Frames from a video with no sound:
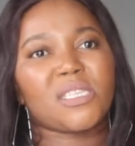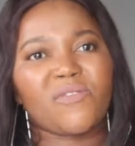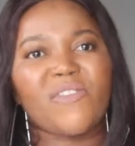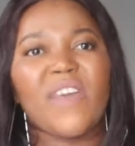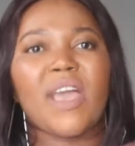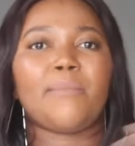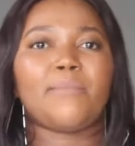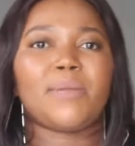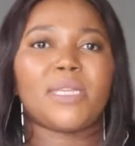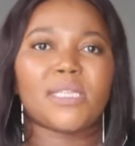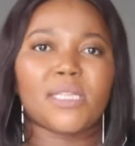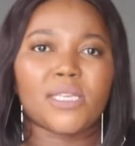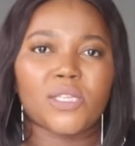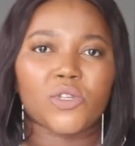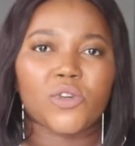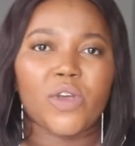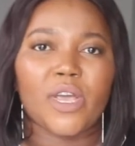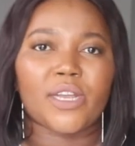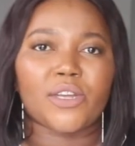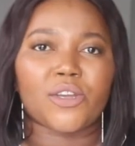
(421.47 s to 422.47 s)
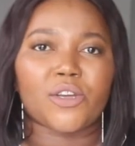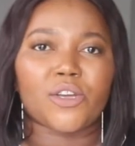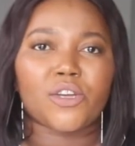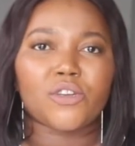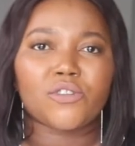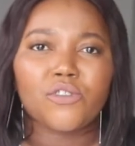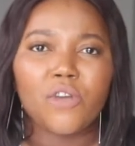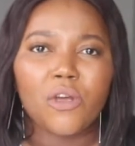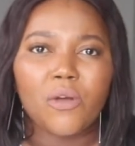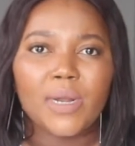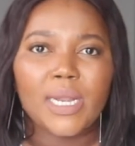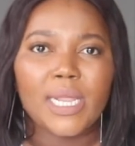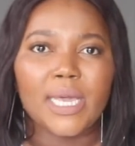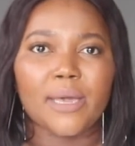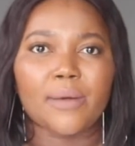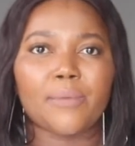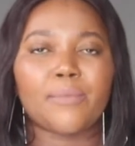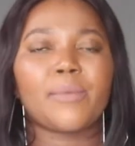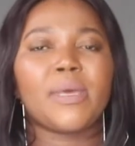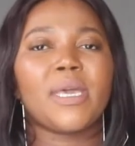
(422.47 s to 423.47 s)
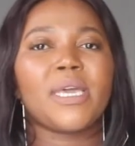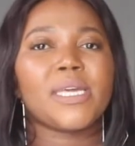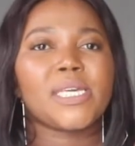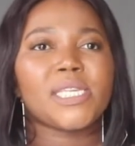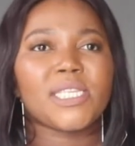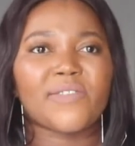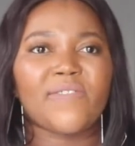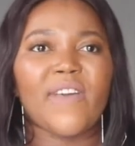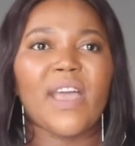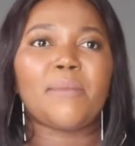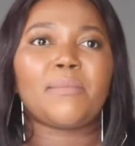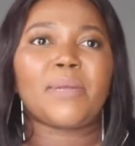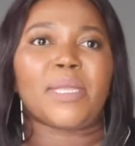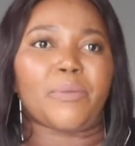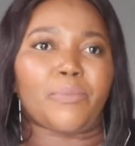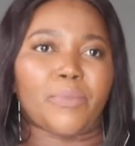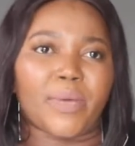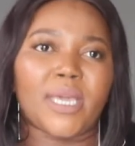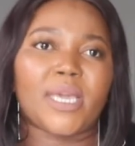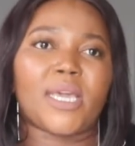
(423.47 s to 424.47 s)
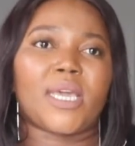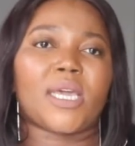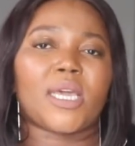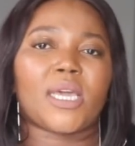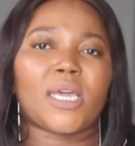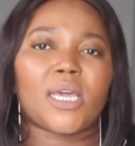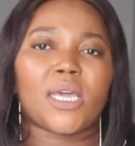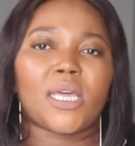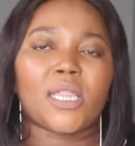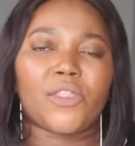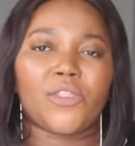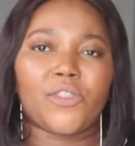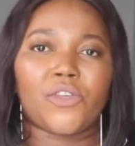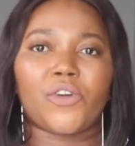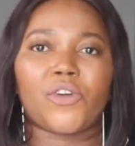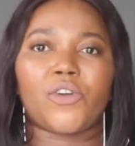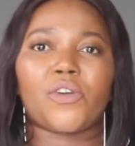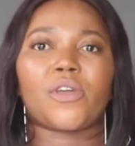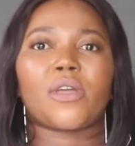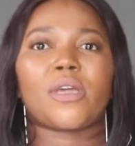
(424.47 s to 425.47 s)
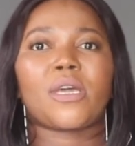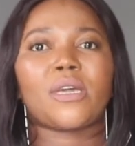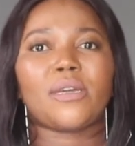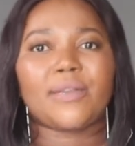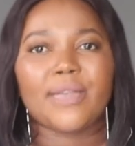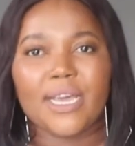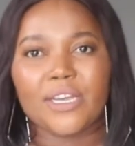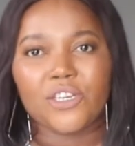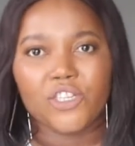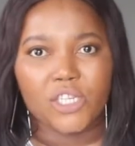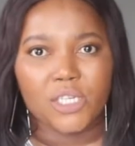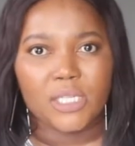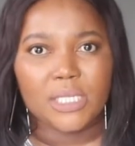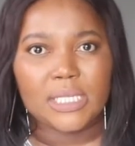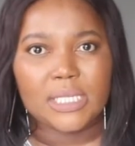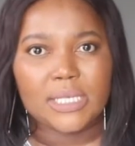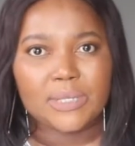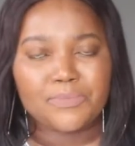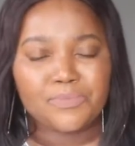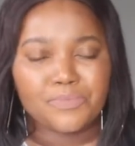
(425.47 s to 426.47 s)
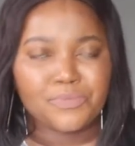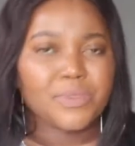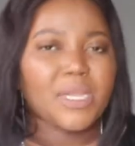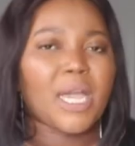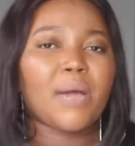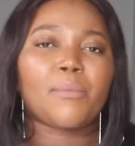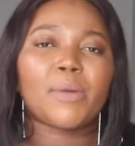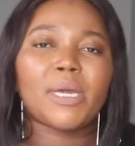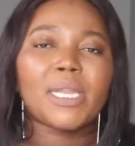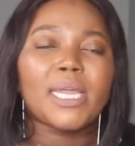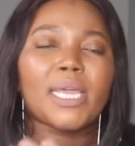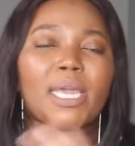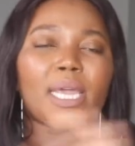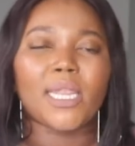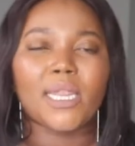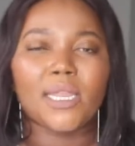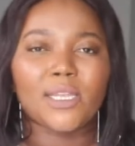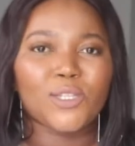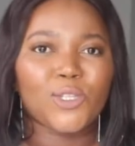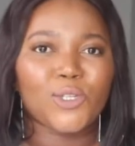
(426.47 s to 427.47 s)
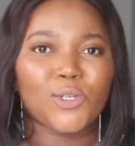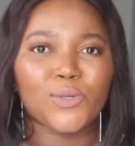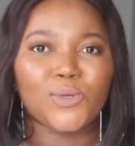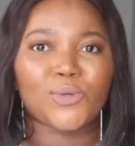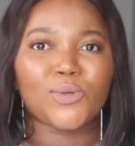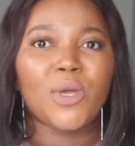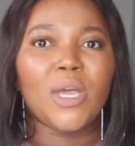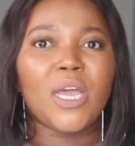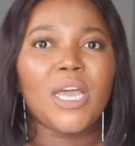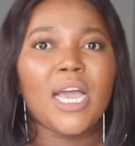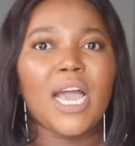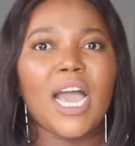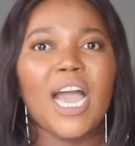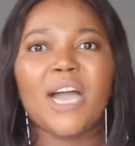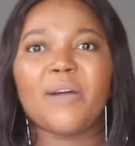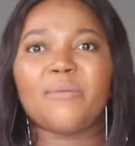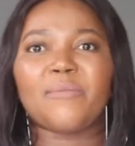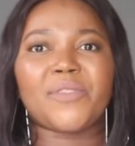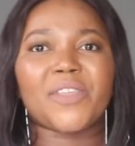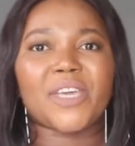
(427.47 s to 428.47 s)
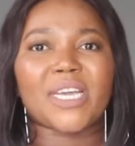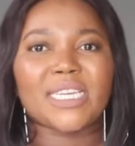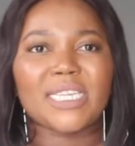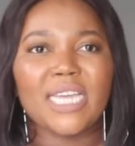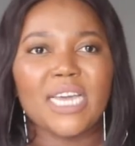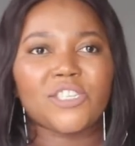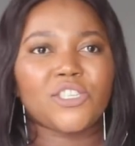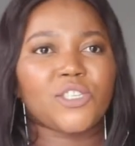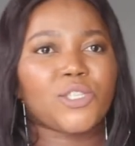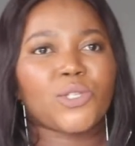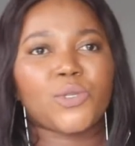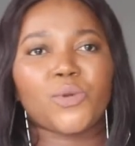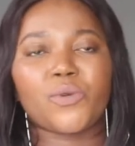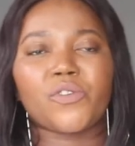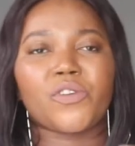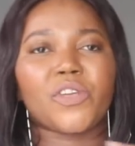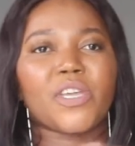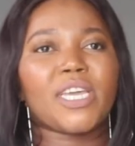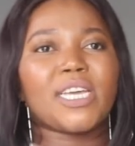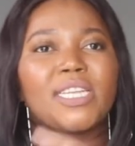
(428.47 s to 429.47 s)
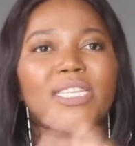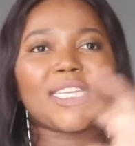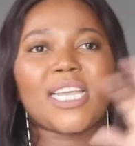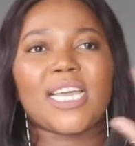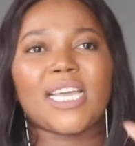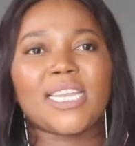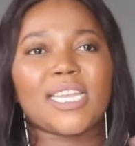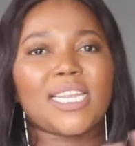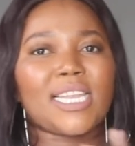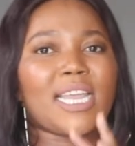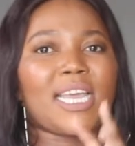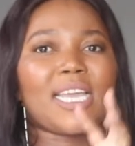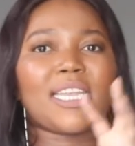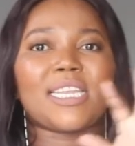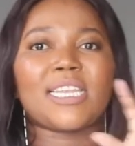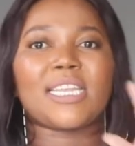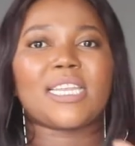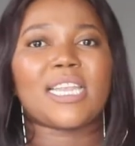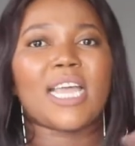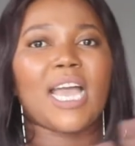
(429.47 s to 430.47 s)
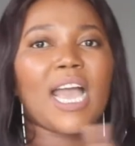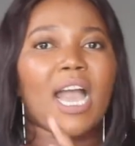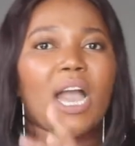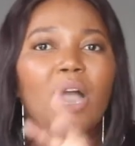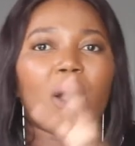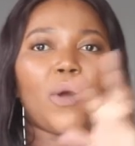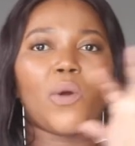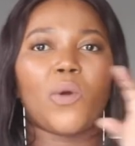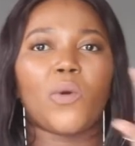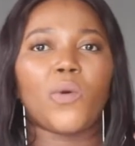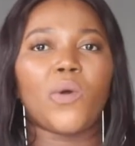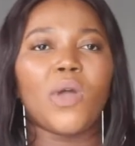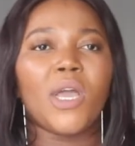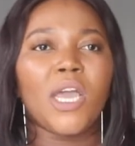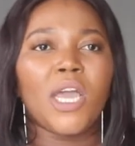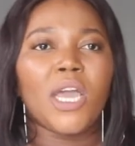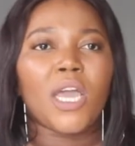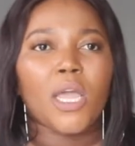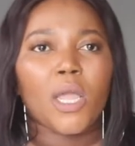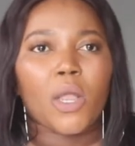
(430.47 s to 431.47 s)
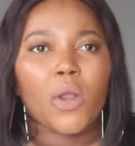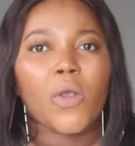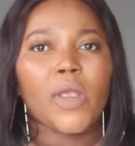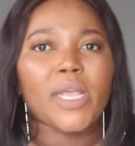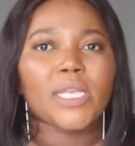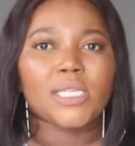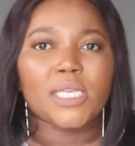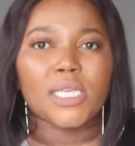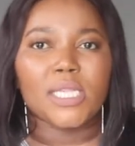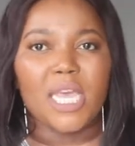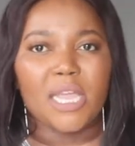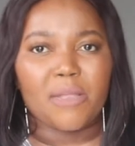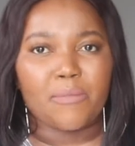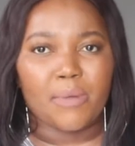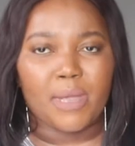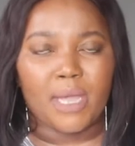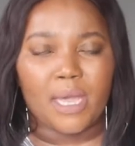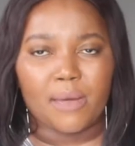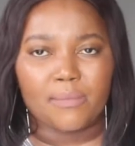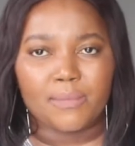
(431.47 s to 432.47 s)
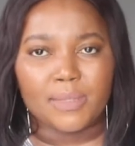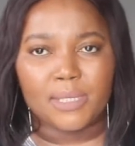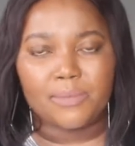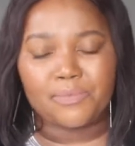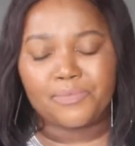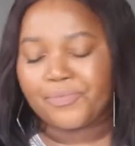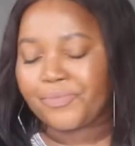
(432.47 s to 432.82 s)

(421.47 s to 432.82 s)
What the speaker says: family that's trying to control him, his family being the Kardashians. I'm going to get into the Kardashian story and how crazy that becomes.